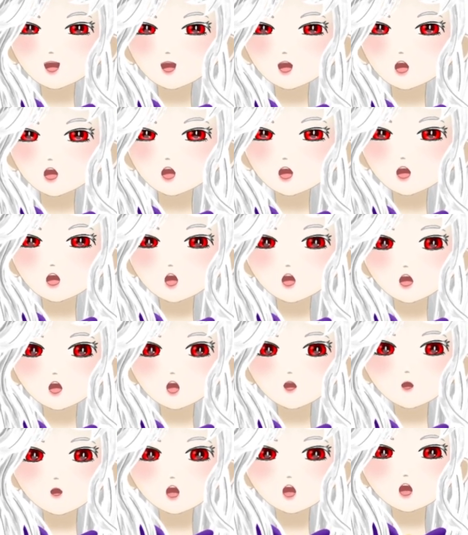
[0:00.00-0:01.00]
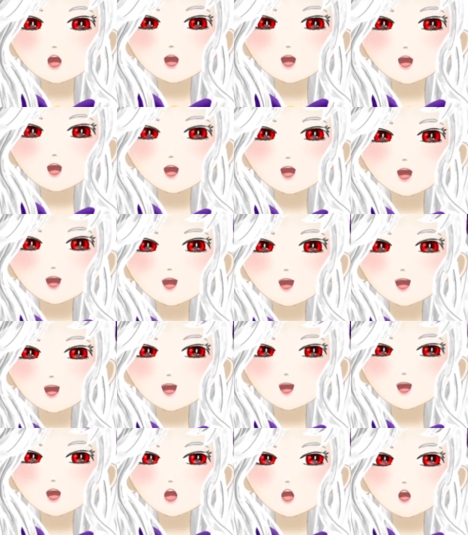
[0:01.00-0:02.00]
It's creepy and I kind of like it.
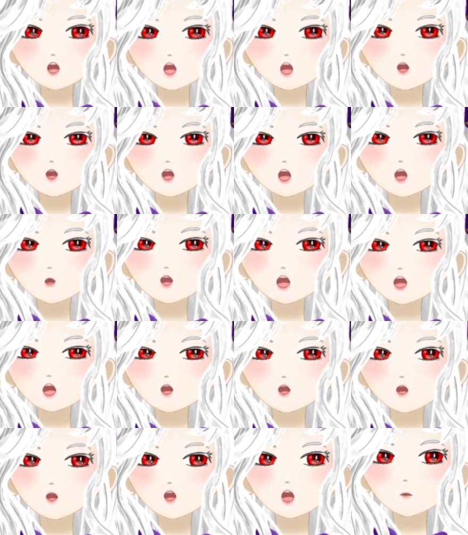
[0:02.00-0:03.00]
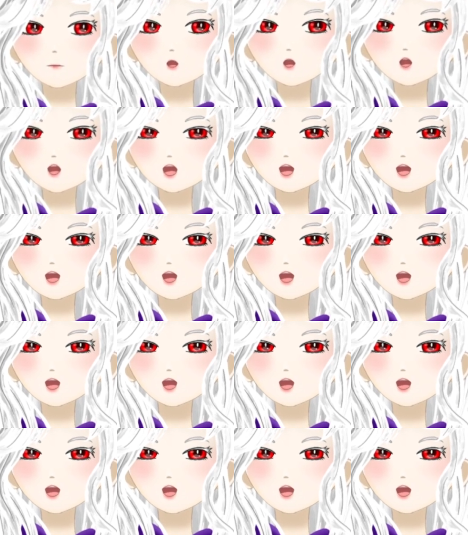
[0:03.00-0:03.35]
This could definitely pass as horror music.